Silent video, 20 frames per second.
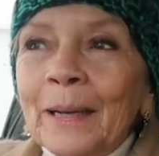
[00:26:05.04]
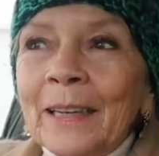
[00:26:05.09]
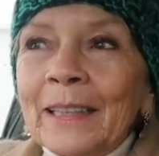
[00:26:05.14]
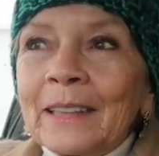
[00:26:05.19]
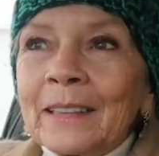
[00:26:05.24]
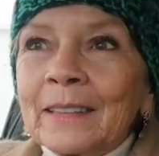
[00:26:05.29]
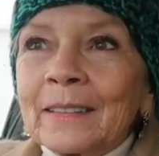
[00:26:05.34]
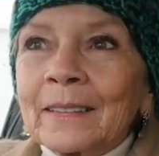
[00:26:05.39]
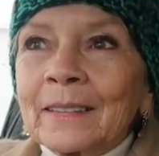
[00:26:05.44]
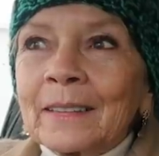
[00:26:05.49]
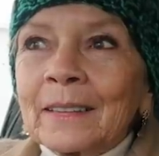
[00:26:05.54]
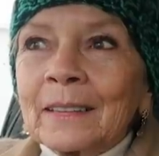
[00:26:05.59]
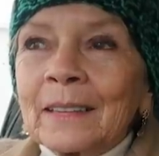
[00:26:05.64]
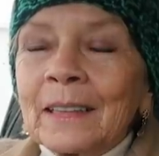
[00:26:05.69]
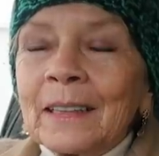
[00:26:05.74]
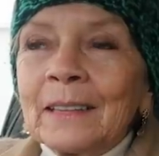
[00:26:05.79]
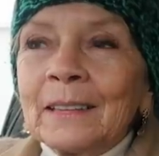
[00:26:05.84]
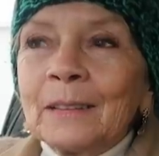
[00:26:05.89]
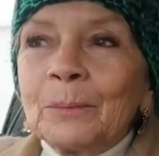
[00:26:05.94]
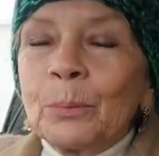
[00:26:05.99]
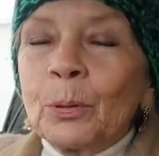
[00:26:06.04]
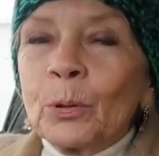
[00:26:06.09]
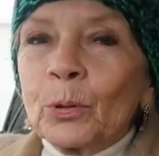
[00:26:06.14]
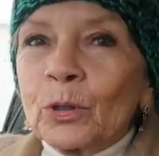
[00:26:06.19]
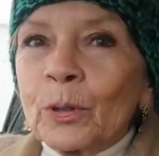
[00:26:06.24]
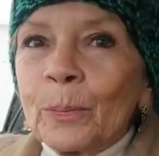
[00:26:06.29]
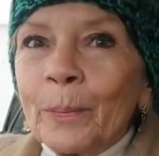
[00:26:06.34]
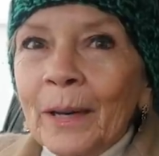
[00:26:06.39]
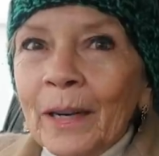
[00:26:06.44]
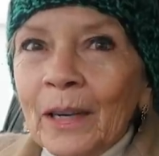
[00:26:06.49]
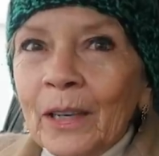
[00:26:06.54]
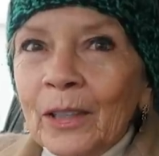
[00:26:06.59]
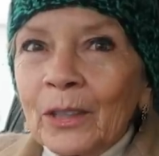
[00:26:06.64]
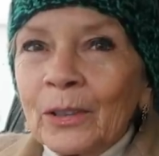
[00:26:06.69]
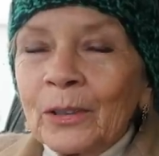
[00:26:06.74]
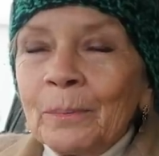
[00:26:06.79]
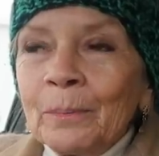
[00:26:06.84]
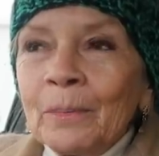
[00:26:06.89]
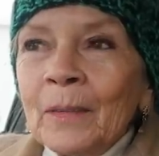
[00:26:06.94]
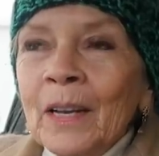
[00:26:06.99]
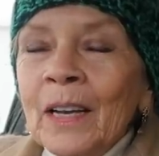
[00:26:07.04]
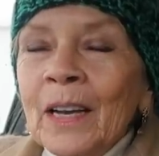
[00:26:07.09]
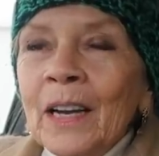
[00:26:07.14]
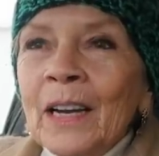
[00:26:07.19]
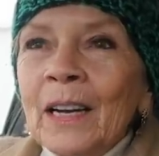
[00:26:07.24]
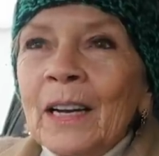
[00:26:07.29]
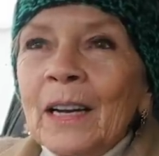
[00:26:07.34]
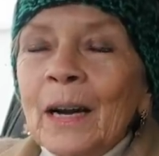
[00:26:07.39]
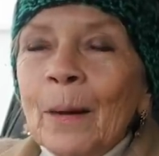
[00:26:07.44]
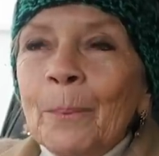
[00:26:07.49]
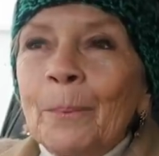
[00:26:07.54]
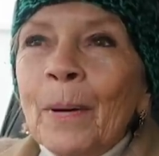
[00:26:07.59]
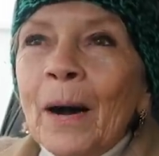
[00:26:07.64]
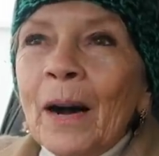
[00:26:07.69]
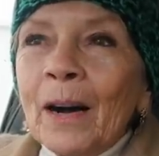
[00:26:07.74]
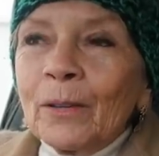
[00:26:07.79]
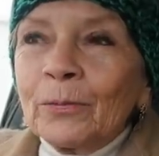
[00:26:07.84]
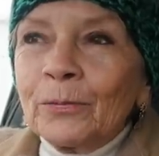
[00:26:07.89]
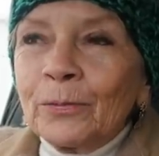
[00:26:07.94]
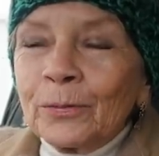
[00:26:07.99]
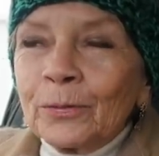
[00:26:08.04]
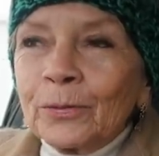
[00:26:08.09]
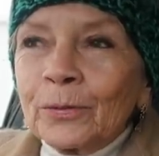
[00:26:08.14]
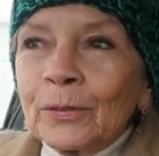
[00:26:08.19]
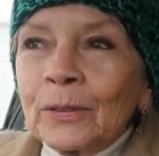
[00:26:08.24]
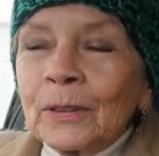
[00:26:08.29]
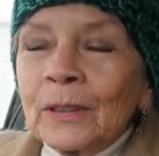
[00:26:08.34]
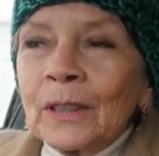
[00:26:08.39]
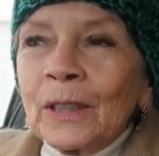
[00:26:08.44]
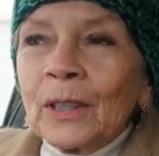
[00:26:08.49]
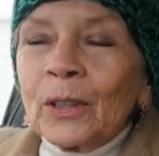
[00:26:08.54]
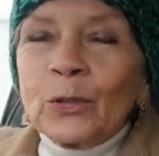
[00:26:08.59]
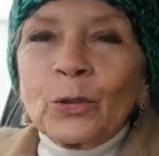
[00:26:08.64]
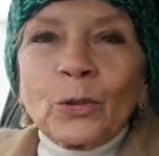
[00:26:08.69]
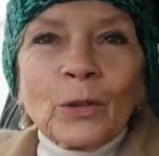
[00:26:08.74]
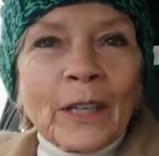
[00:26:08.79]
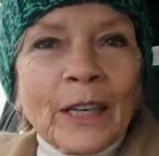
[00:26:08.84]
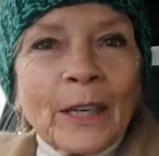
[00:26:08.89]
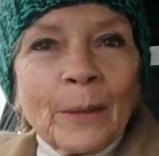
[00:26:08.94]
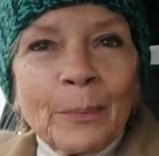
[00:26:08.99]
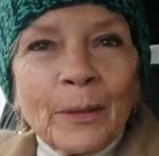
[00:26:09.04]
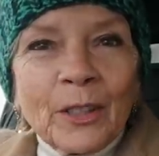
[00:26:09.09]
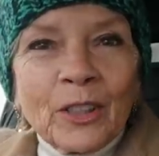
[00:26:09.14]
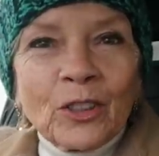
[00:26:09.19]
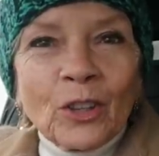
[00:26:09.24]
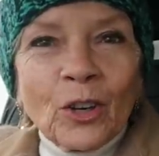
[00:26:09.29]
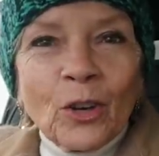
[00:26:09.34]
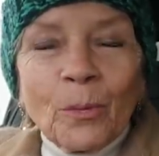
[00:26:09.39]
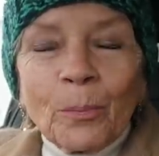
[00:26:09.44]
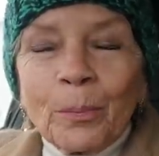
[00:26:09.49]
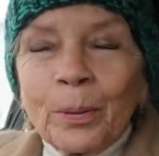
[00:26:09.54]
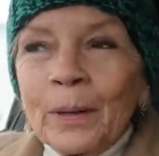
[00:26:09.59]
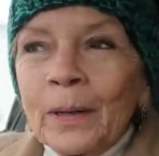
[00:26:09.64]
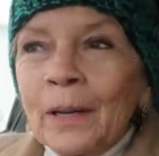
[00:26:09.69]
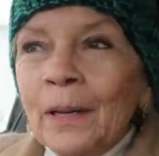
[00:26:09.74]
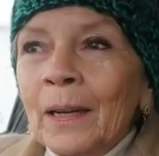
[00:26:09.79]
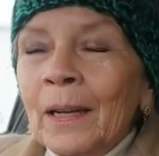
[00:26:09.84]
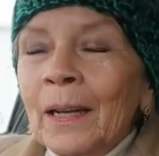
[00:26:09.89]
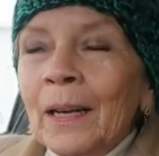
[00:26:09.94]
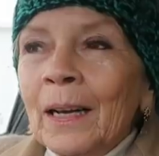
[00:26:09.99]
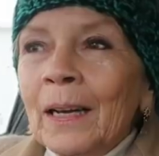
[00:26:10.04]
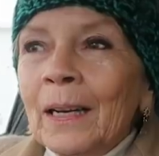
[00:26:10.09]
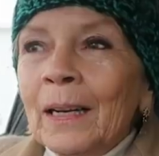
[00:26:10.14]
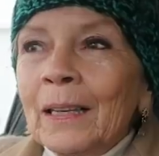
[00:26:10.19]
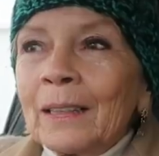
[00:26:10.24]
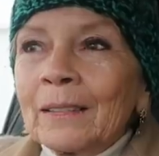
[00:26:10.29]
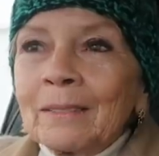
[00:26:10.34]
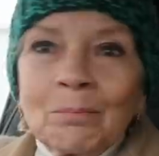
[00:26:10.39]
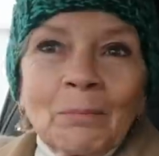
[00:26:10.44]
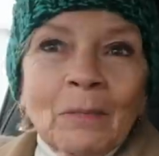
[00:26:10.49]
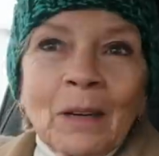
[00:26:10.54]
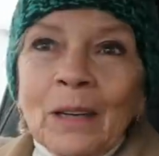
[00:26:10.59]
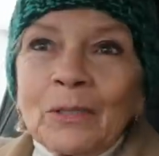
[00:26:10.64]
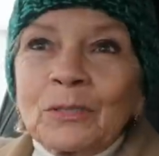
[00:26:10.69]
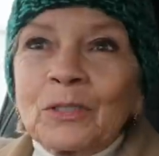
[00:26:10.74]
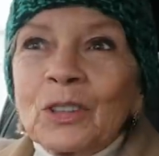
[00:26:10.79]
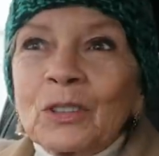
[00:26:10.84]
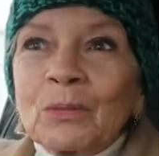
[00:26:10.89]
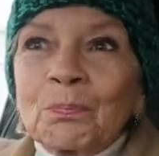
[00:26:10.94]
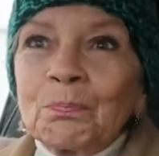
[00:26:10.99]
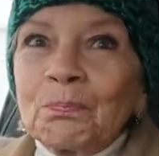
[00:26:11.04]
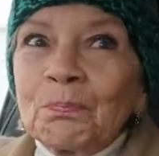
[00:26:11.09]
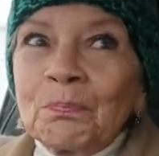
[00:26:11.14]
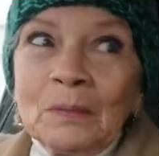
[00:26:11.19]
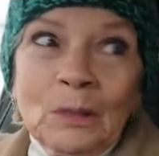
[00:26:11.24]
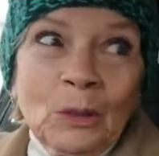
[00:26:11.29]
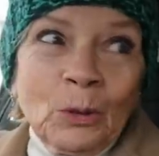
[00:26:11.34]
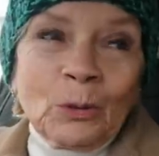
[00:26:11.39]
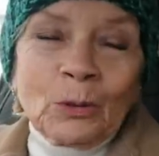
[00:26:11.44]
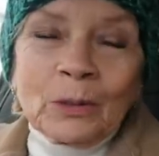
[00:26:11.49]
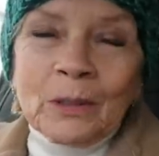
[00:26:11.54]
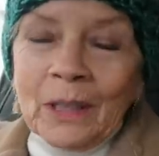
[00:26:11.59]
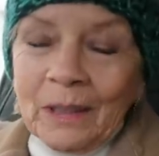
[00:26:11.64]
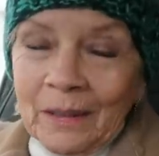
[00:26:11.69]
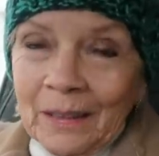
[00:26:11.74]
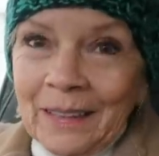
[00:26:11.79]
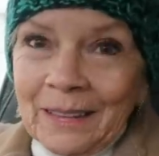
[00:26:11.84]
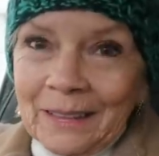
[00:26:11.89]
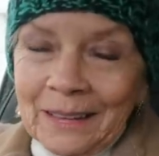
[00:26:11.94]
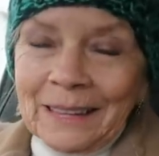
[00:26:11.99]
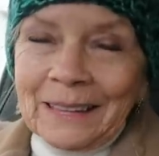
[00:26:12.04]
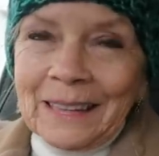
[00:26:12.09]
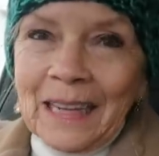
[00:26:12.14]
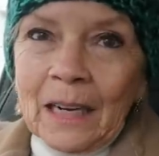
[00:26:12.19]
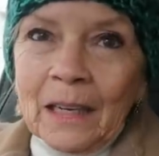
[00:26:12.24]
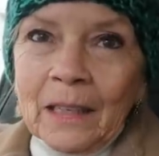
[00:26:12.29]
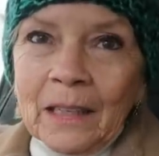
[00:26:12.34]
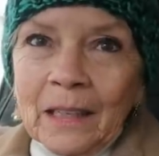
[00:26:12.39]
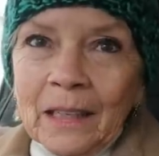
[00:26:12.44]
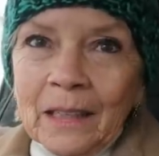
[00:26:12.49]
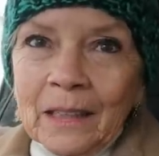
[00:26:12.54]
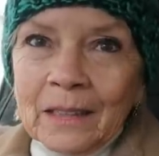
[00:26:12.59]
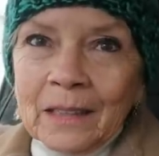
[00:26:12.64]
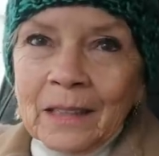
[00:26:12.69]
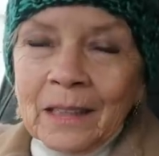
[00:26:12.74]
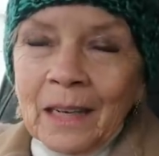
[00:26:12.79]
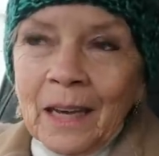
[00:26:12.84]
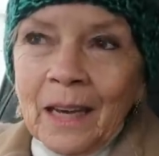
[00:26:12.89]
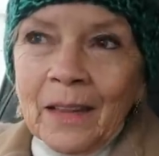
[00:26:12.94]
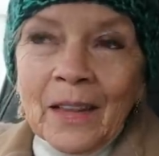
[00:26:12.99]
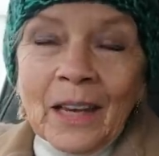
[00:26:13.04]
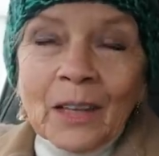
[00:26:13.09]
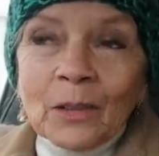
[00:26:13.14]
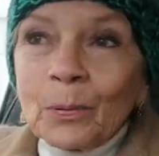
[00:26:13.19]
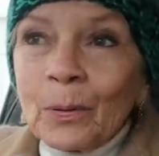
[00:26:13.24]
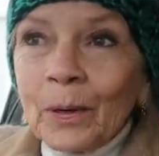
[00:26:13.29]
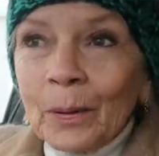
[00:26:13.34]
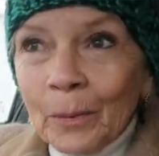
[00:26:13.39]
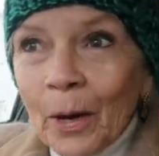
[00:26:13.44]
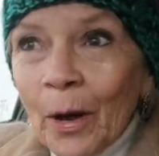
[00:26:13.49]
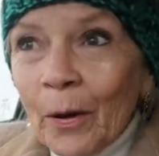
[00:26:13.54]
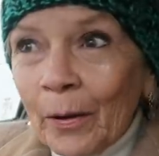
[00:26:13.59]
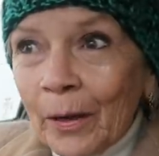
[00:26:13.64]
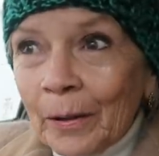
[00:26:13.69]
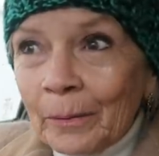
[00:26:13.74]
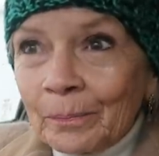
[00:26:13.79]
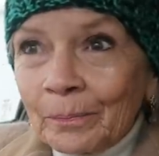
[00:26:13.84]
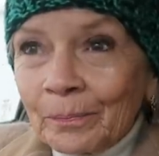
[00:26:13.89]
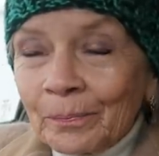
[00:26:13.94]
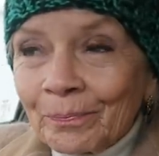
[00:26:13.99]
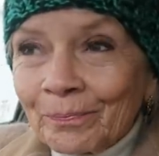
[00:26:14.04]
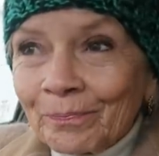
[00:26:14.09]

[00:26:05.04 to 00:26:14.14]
place in Portobello above a sort of hippie shop. I've just looked and that's exactly it, and that's where I'm going.